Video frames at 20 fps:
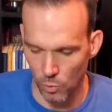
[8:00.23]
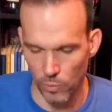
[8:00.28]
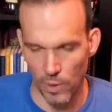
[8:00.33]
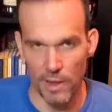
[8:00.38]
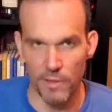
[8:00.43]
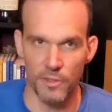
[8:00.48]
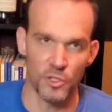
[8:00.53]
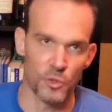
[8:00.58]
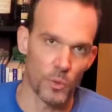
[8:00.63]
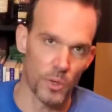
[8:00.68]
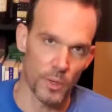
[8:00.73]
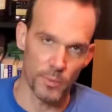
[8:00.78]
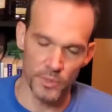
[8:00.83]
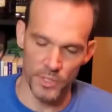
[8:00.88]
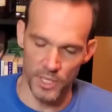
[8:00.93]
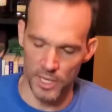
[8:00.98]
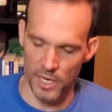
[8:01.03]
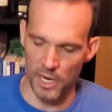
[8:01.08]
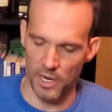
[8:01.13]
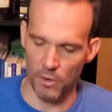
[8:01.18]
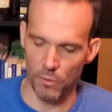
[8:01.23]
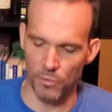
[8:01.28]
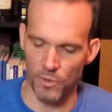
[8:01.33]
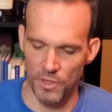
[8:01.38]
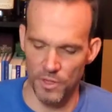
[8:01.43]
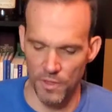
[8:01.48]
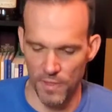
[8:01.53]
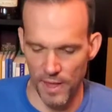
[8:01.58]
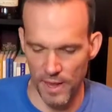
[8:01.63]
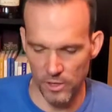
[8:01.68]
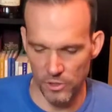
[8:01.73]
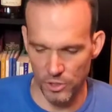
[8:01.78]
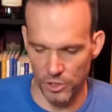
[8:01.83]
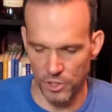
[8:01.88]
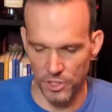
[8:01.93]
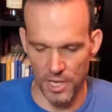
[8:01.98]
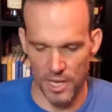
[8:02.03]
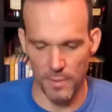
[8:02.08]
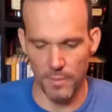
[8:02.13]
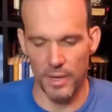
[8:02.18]
around the 20%. I don't think that they
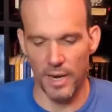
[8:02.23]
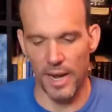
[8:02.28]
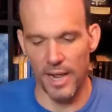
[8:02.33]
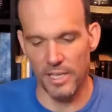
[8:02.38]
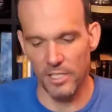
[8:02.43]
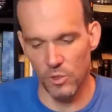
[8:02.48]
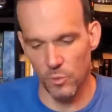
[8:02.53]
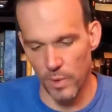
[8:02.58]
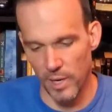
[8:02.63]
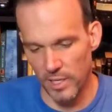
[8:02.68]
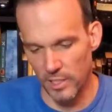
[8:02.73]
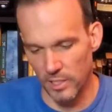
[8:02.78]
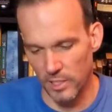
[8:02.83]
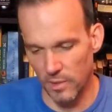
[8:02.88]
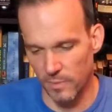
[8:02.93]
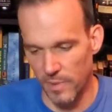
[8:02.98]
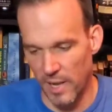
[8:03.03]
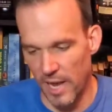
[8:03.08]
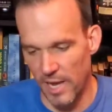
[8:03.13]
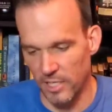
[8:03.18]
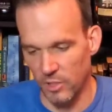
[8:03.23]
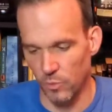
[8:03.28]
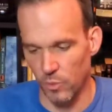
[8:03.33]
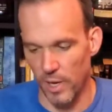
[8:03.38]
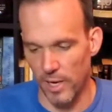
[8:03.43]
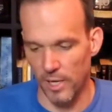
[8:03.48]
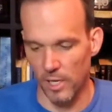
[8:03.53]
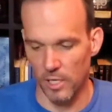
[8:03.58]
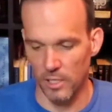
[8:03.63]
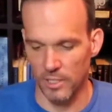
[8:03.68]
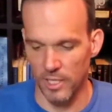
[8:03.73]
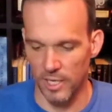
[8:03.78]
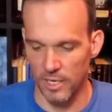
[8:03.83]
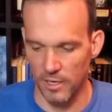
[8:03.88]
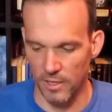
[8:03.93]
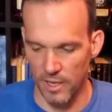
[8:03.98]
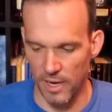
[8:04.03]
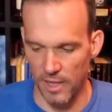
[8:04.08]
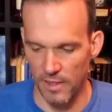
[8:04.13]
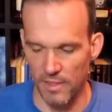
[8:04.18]
actually say, but it has the highest, rye
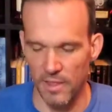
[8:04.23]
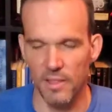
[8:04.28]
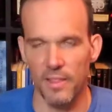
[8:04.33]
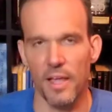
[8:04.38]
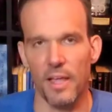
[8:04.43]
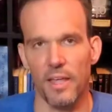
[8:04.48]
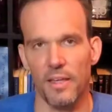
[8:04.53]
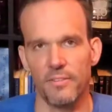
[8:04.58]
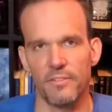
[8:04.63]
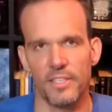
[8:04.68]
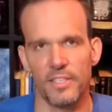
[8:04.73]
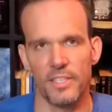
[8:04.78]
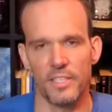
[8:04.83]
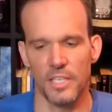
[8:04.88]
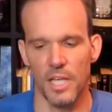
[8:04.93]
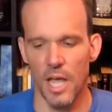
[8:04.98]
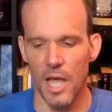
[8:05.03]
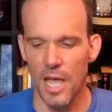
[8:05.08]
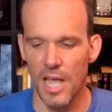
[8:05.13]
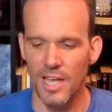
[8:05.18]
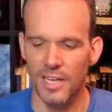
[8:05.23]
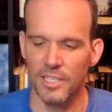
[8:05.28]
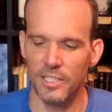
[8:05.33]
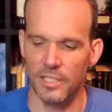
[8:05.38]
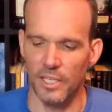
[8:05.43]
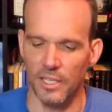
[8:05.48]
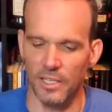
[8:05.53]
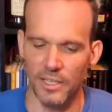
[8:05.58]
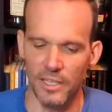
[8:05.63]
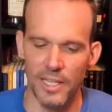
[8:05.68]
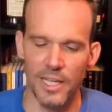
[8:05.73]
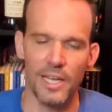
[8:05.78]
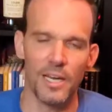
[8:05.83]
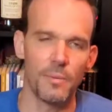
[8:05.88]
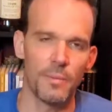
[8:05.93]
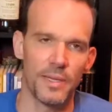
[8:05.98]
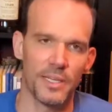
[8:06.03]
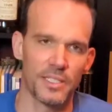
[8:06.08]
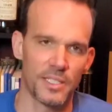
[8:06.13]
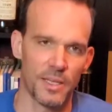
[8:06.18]
content, and I think that gives this just a
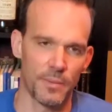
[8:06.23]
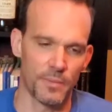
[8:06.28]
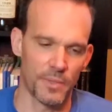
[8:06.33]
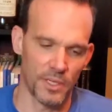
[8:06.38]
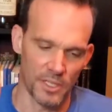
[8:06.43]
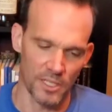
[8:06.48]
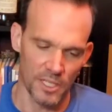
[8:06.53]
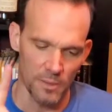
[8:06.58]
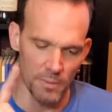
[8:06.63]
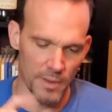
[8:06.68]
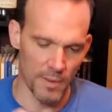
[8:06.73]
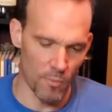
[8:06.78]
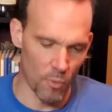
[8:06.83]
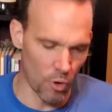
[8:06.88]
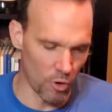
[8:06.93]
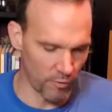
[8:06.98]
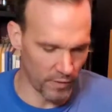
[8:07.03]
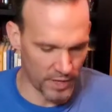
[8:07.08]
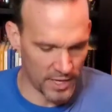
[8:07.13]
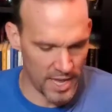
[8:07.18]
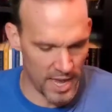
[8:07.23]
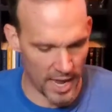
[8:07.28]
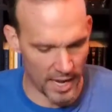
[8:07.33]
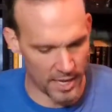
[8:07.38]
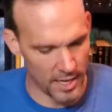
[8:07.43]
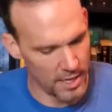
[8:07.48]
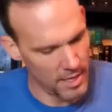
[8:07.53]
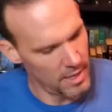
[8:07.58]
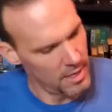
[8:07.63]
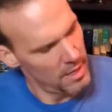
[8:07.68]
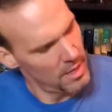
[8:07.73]
little bit of something, a little bit more of a kick.